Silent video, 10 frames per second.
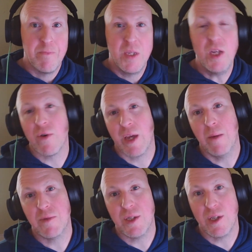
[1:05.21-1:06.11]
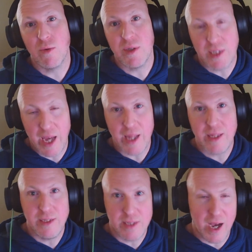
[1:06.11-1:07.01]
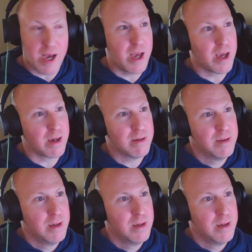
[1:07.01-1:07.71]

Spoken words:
games that deal with death, dying,